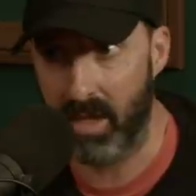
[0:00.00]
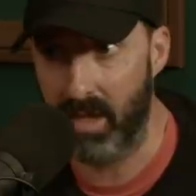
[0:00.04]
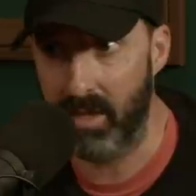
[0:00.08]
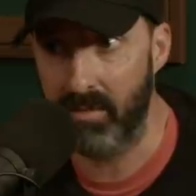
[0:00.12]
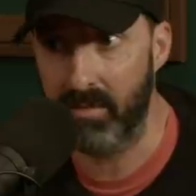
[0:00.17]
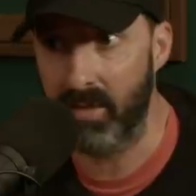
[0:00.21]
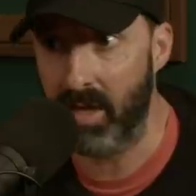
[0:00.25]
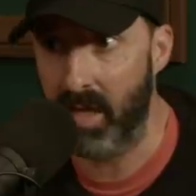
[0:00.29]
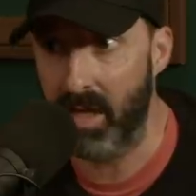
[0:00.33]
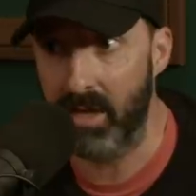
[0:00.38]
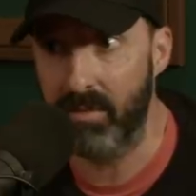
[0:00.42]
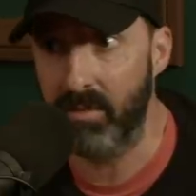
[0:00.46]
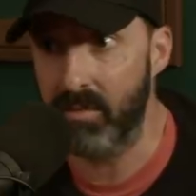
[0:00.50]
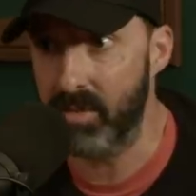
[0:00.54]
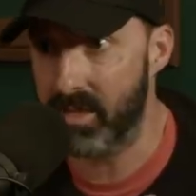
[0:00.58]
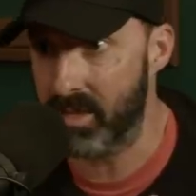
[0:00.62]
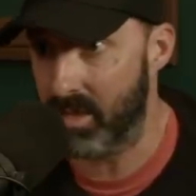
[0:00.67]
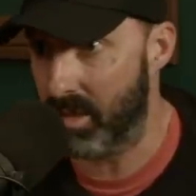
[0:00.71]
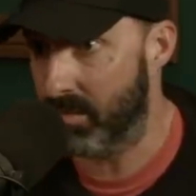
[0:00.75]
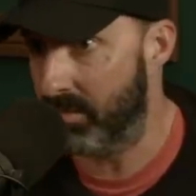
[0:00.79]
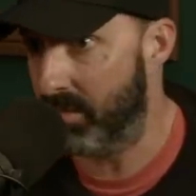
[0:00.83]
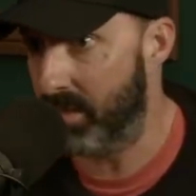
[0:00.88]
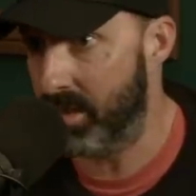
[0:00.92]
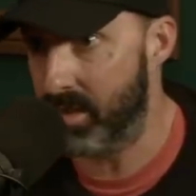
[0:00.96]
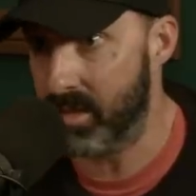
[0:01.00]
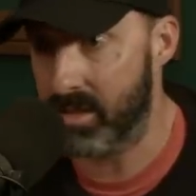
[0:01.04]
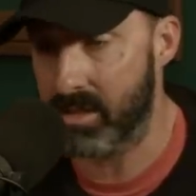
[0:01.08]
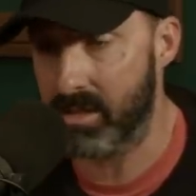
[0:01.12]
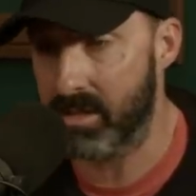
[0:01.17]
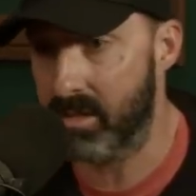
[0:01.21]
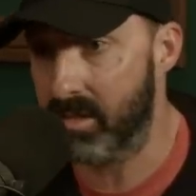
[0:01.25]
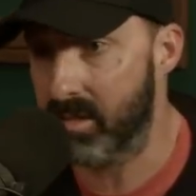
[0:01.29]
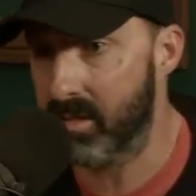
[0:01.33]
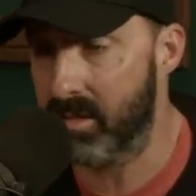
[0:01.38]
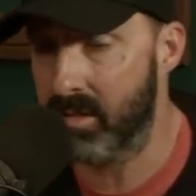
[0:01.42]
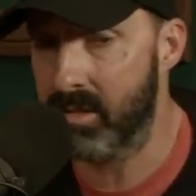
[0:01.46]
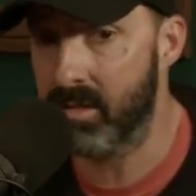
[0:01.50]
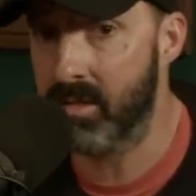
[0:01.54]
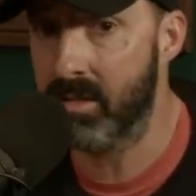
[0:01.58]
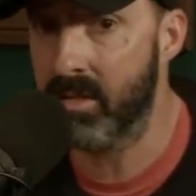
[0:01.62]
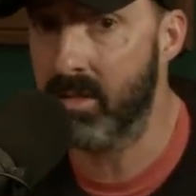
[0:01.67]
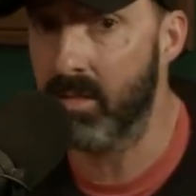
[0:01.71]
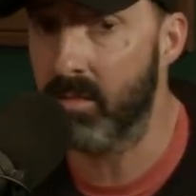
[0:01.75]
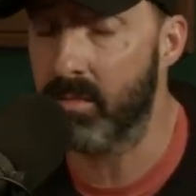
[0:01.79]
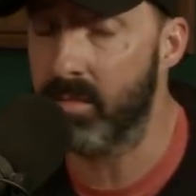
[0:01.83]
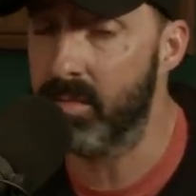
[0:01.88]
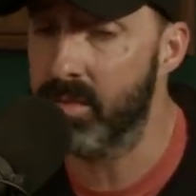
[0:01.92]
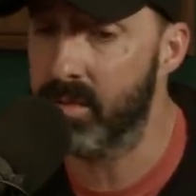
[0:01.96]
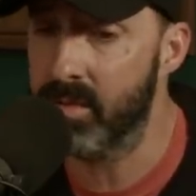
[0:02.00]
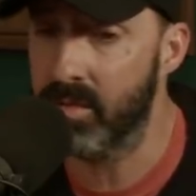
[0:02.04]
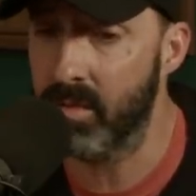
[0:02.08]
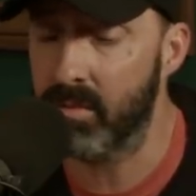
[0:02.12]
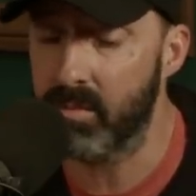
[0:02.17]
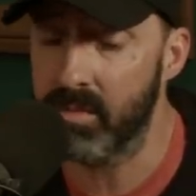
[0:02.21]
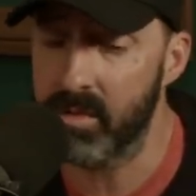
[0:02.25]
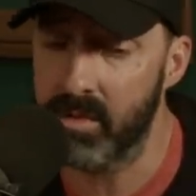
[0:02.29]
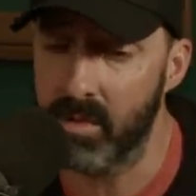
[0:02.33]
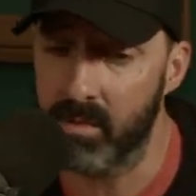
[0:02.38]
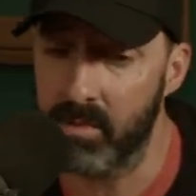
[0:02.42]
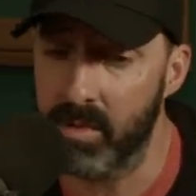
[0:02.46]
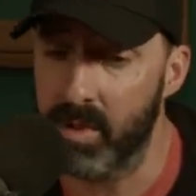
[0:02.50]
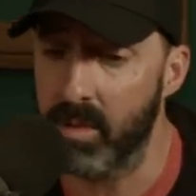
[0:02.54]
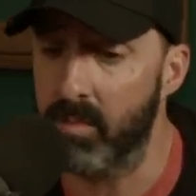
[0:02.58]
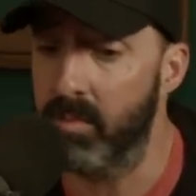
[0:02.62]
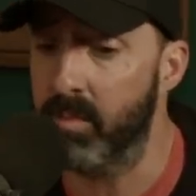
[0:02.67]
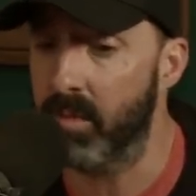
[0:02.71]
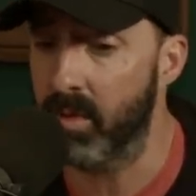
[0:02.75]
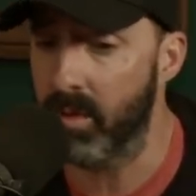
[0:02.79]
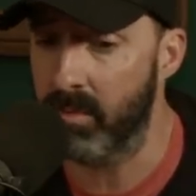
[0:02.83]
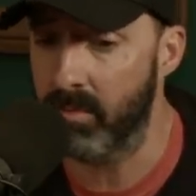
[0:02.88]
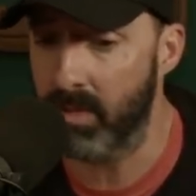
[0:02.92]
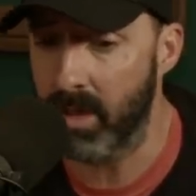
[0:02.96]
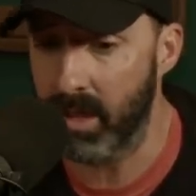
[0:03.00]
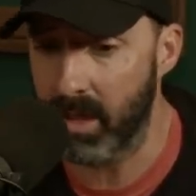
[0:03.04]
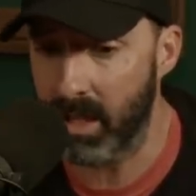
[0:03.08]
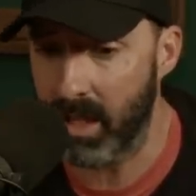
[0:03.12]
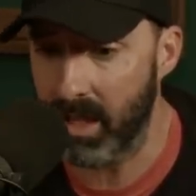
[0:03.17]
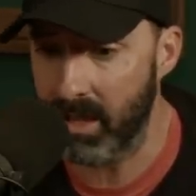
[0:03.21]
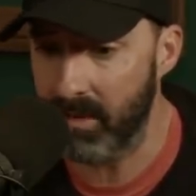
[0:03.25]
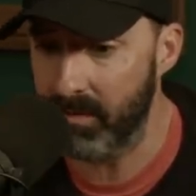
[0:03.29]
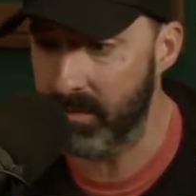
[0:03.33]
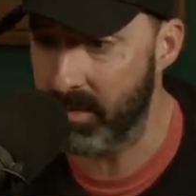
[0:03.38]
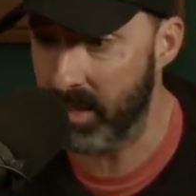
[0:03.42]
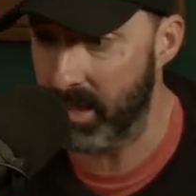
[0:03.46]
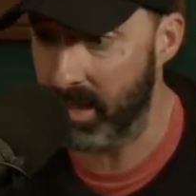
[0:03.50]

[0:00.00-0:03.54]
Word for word: I have I have resentments sure to to to people in my life,